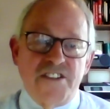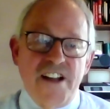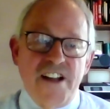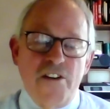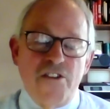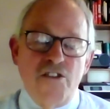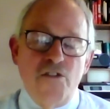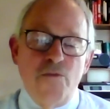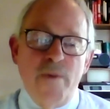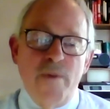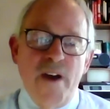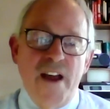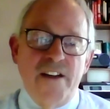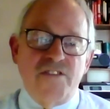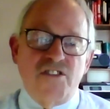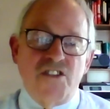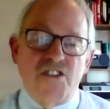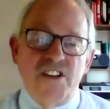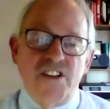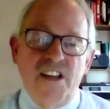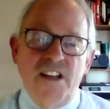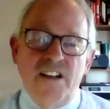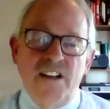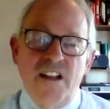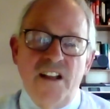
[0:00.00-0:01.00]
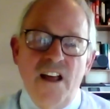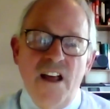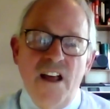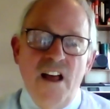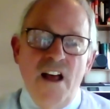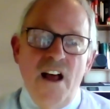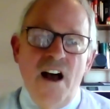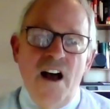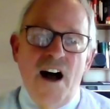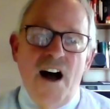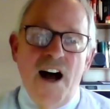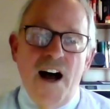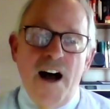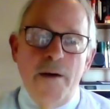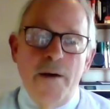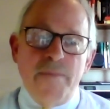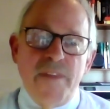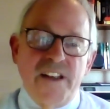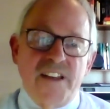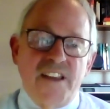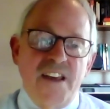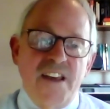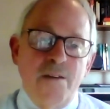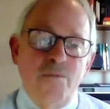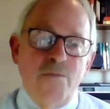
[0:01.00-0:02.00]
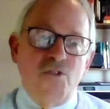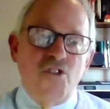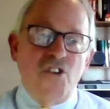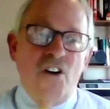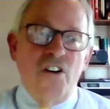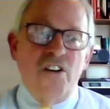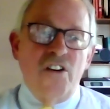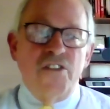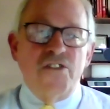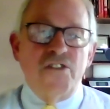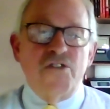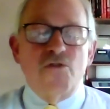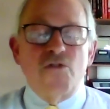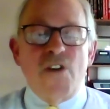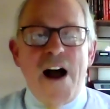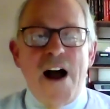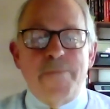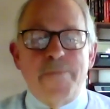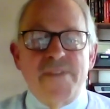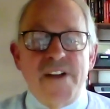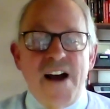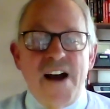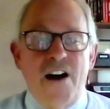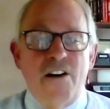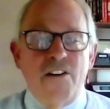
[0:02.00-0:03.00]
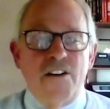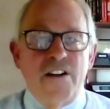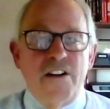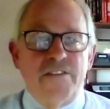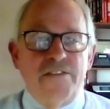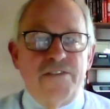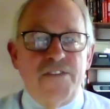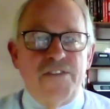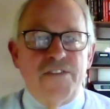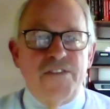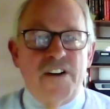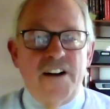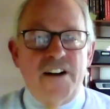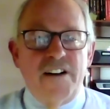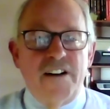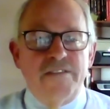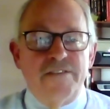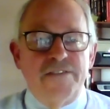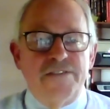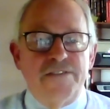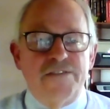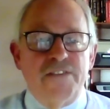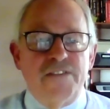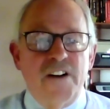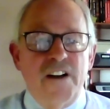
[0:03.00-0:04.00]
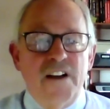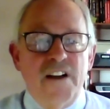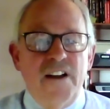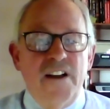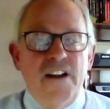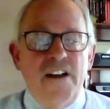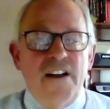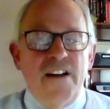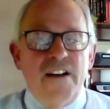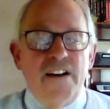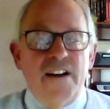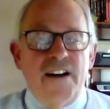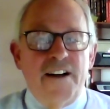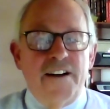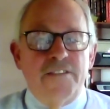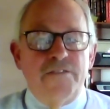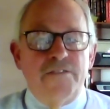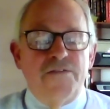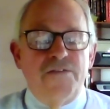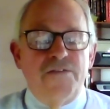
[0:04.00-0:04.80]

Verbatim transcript: Now you may have seen um, that Kim Jong Un dropped out of of, of